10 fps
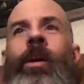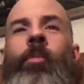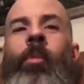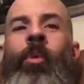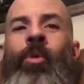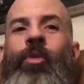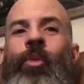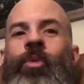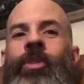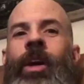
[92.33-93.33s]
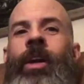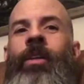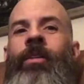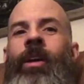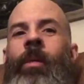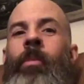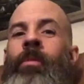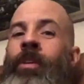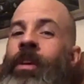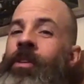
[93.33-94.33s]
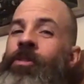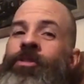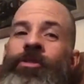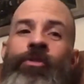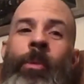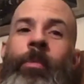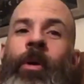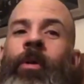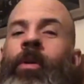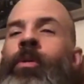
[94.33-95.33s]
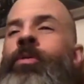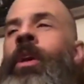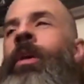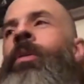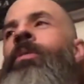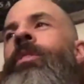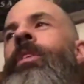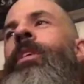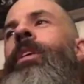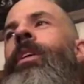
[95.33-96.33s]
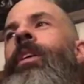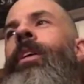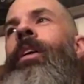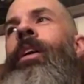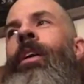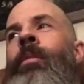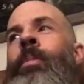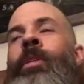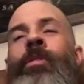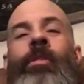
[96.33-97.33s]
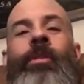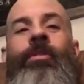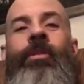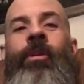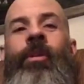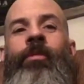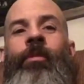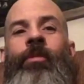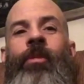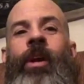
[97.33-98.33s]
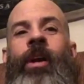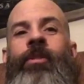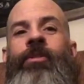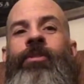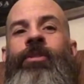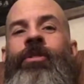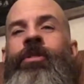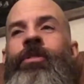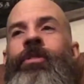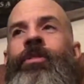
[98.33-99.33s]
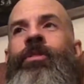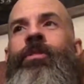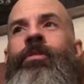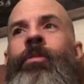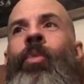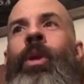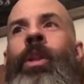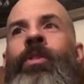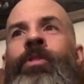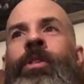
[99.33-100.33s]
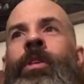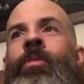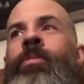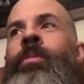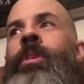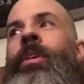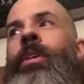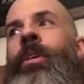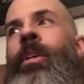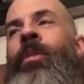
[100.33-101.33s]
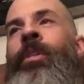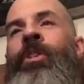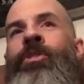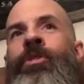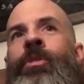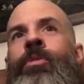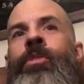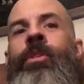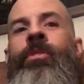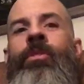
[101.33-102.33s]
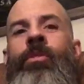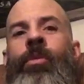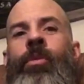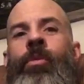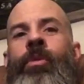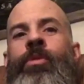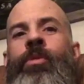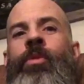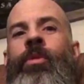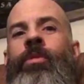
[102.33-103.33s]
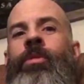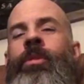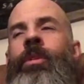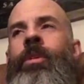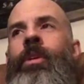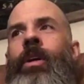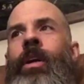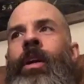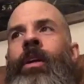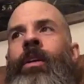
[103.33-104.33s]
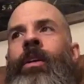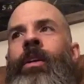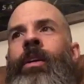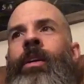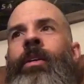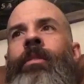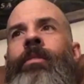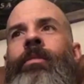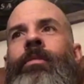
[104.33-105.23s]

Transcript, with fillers: couple more tools added on top of it, and I just stripped all those out and basically started from scratch and just wanted to see, you know, if I just use these two or three tools, can I